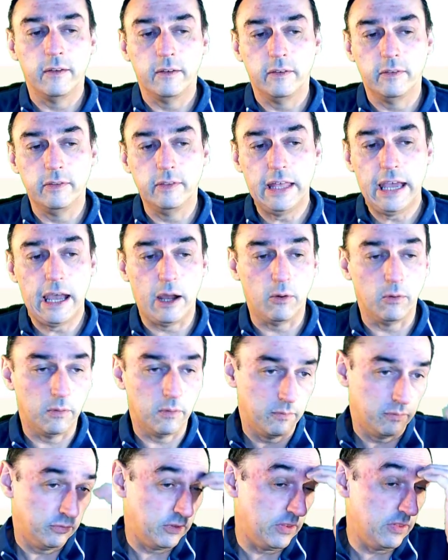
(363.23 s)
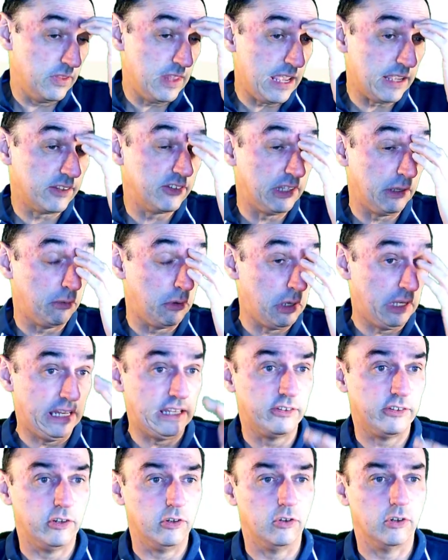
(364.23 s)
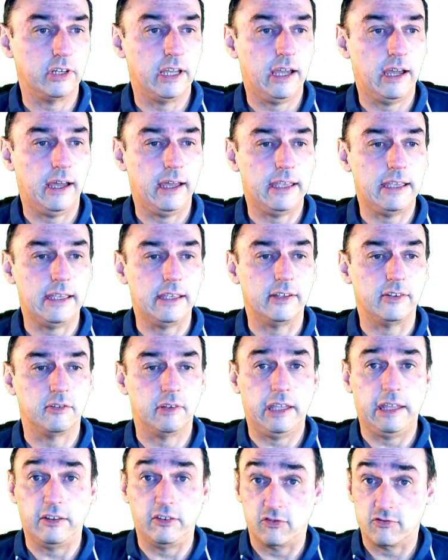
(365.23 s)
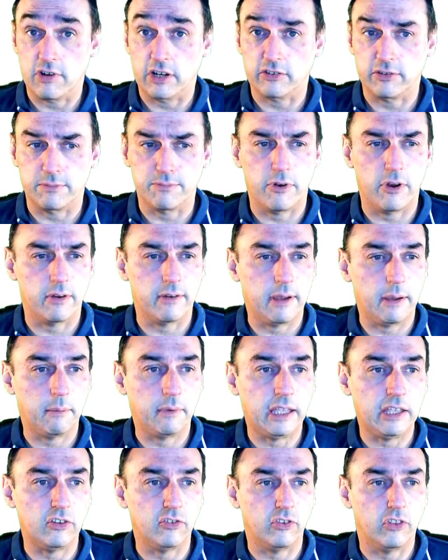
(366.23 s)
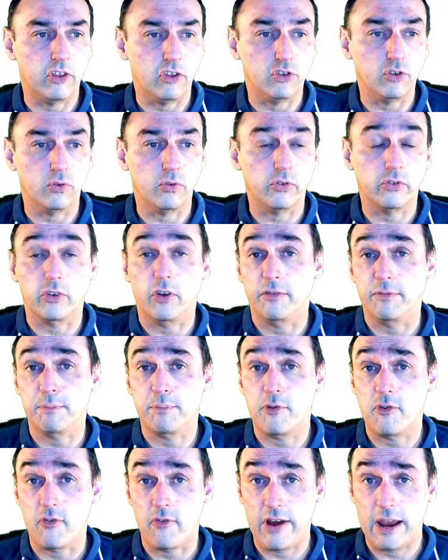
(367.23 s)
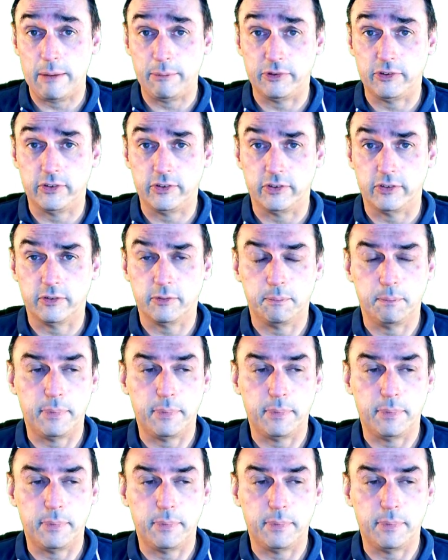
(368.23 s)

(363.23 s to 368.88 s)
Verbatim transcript: Now, the next step we need to look at is in structured programming is the use of parameters